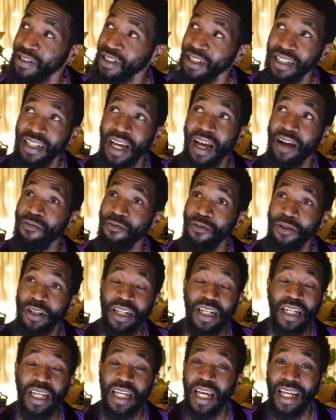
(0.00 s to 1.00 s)

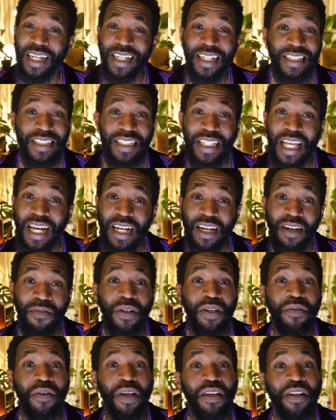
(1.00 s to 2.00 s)
It's not
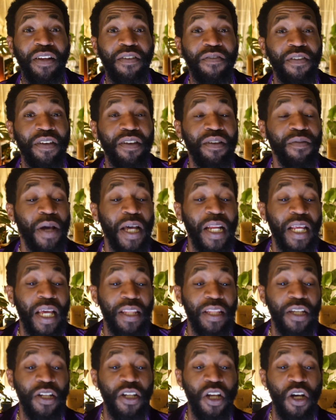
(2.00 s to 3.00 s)
coming to me. And if anybody
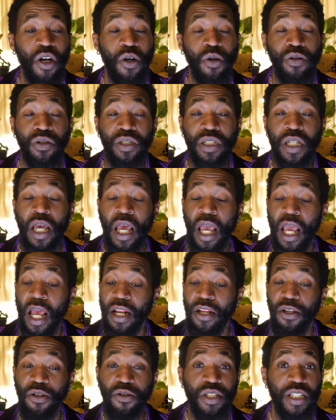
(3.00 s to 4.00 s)
out there knows
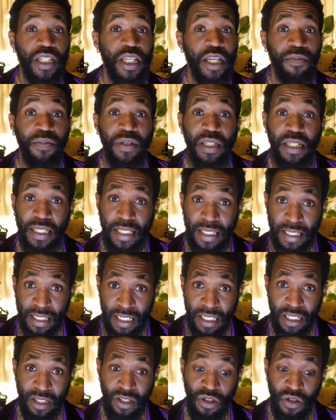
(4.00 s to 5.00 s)
and you see it, please
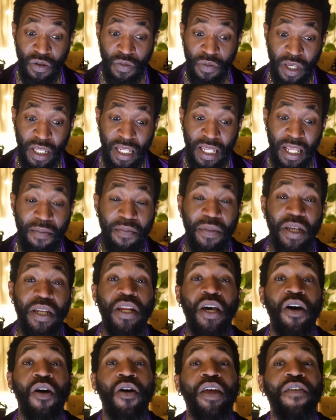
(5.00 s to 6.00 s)
send it to me. Let me
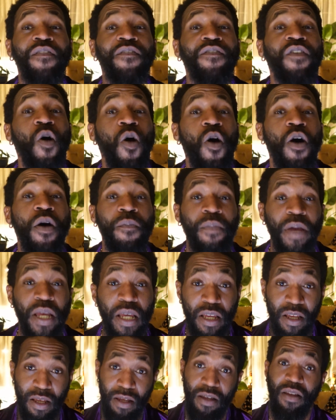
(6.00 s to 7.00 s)
know. Inform
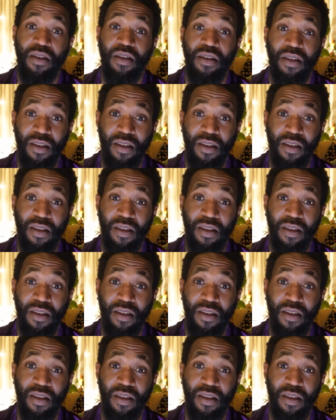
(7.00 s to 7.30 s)
me.